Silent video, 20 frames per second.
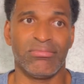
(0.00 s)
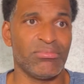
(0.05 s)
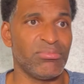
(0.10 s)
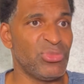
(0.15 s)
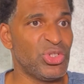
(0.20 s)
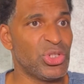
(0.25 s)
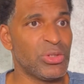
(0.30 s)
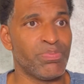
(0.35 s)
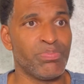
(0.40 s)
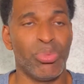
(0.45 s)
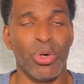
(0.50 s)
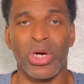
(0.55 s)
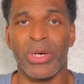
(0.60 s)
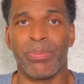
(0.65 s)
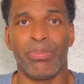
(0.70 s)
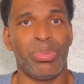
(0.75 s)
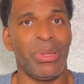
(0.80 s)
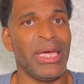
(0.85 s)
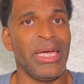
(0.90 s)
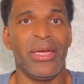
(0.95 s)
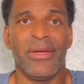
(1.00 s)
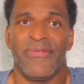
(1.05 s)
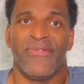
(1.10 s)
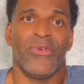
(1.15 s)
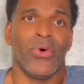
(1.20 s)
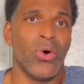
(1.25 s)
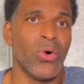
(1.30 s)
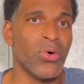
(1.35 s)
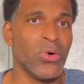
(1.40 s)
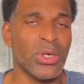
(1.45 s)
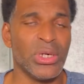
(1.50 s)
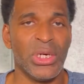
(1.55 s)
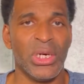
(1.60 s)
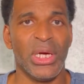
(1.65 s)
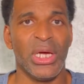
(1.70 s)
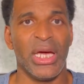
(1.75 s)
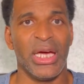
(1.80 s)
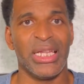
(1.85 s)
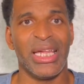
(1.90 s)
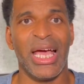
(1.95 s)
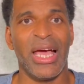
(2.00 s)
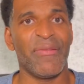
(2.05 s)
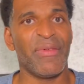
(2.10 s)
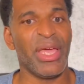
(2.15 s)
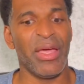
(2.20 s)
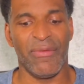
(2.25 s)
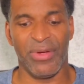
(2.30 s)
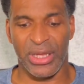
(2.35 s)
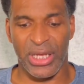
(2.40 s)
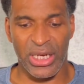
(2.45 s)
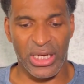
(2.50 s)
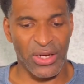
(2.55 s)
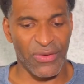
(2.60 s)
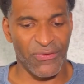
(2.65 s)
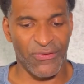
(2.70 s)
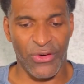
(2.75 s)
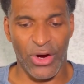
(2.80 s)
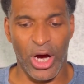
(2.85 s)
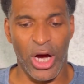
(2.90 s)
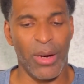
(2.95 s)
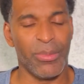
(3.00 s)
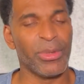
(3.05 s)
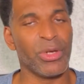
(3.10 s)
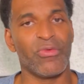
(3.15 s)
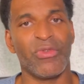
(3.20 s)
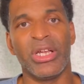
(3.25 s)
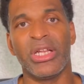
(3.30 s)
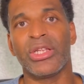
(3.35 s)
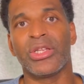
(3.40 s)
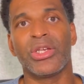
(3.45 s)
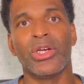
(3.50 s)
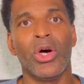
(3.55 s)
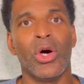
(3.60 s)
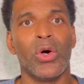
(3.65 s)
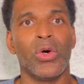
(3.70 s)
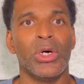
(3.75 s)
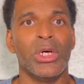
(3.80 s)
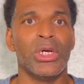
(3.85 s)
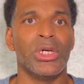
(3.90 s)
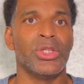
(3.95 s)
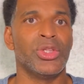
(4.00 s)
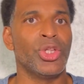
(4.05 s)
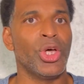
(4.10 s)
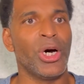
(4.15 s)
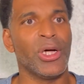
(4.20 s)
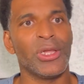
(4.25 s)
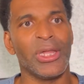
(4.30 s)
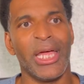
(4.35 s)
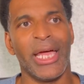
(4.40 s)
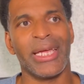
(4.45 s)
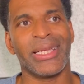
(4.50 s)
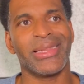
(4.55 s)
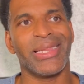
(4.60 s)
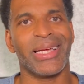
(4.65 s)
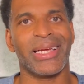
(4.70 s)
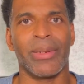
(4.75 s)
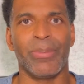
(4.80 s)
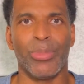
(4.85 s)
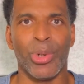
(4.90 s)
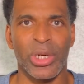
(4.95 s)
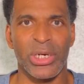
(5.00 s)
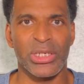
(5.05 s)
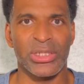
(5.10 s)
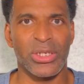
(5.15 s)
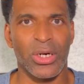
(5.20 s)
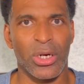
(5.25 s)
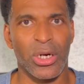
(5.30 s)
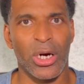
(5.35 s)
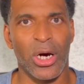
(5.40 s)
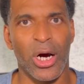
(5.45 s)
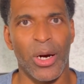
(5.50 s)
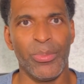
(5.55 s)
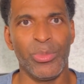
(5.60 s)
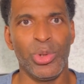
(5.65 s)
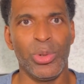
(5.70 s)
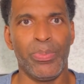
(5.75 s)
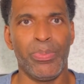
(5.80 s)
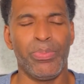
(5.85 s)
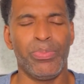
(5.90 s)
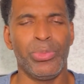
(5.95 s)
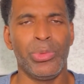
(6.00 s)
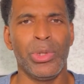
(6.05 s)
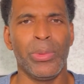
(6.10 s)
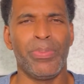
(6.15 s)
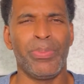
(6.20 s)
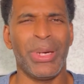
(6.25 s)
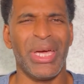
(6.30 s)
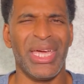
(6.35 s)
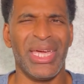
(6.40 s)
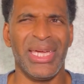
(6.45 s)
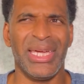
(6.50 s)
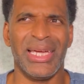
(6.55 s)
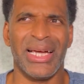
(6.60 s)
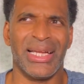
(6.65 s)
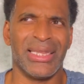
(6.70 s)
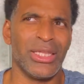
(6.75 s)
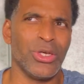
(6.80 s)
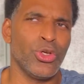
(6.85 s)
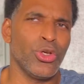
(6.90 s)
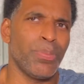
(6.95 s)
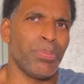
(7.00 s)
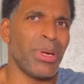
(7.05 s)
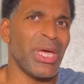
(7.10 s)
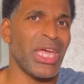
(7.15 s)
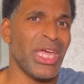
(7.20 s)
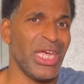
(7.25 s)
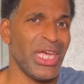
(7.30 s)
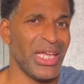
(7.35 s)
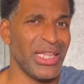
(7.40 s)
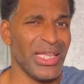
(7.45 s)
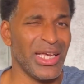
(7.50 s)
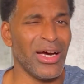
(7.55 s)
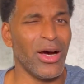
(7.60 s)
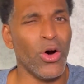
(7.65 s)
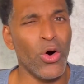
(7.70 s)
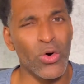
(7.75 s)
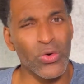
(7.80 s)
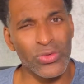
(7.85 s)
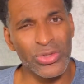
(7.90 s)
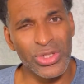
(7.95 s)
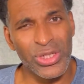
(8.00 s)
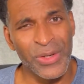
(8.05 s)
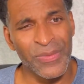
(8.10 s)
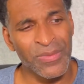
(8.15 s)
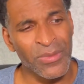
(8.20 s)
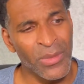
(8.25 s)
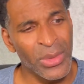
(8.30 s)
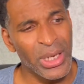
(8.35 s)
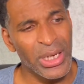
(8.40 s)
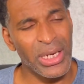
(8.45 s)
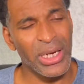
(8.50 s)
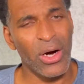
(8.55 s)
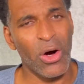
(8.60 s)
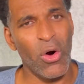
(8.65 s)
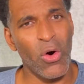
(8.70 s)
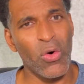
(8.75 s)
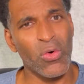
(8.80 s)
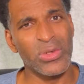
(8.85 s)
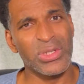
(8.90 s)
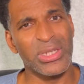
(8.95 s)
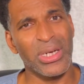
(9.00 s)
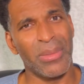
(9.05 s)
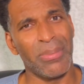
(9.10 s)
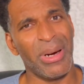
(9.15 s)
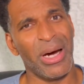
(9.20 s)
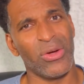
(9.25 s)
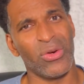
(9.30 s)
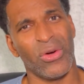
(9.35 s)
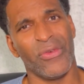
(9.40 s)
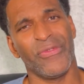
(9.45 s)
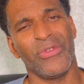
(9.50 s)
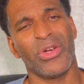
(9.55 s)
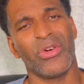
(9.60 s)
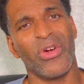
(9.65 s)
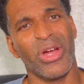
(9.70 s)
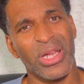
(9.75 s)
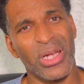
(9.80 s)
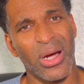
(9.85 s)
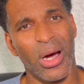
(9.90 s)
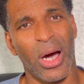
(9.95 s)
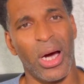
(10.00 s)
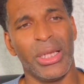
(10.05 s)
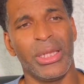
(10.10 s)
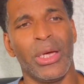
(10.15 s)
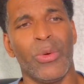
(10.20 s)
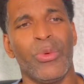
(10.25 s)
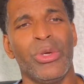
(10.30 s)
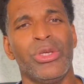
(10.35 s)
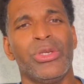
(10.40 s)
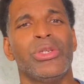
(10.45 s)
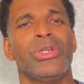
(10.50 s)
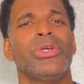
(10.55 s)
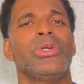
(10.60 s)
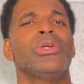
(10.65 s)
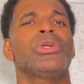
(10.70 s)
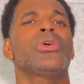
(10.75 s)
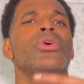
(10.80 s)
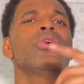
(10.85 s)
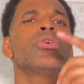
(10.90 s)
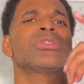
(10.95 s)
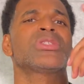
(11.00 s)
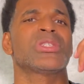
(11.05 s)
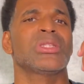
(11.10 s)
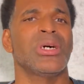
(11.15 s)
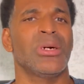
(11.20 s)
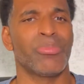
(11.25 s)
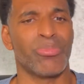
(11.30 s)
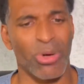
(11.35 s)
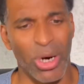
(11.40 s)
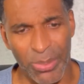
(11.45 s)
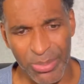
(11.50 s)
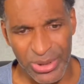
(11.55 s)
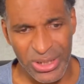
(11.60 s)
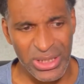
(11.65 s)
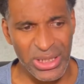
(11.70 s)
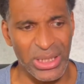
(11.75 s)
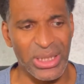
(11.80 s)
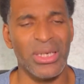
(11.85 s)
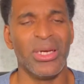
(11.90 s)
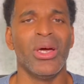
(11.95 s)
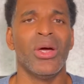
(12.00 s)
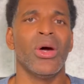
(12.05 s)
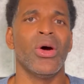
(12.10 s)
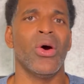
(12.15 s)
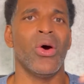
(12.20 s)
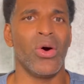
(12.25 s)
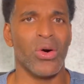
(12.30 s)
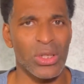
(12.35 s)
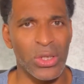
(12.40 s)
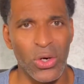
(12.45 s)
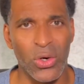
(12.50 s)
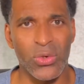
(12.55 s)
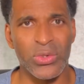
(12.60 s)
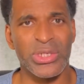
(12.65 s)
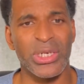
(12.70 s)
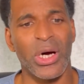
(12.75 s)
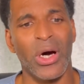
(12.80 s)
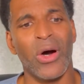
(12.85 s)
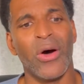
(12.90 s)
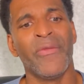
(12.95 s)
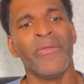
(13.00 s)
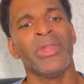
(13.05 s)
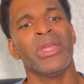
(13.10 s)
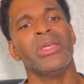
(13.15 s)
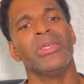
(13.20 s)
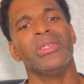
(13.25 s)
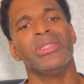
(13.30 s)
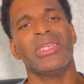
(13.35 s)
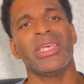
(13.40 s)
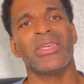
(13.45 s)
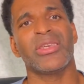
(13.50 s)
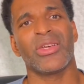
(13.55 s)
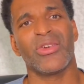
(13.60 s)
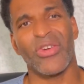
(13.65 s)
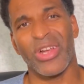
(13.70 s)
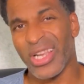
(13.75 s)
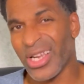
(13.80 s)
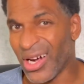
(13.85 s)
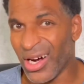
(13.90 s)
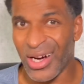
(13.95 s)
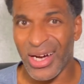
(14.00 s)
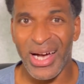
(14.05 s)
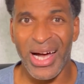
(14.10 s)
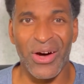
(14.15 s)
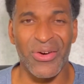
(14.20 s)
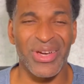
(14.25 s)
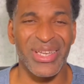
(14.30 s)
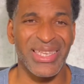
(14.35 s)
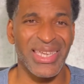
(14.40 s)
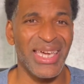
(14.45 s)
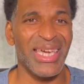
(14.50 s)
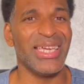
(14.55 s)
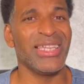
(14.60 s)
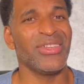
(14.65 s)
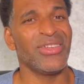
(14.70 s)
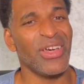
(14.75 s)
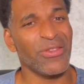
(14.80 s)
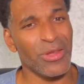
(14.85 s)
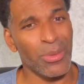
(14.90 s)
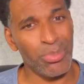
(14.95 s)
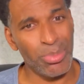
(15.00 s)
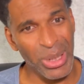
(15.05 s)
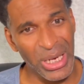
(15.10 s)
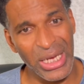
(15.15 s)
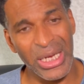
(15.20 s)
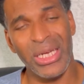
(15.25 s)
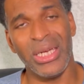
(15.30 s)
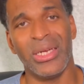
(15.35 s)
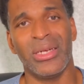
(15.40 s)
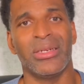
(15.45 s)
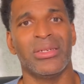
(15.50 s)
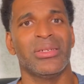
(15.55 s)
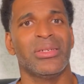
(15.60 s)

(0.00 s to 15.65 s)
just play in full and have everything confirmed and ready to go. Not like a bookings.com, you pay, I think you pay and it holds the amount of your credit card, and when you go to the property or the hotel, you take your credit card out again and you have to pay.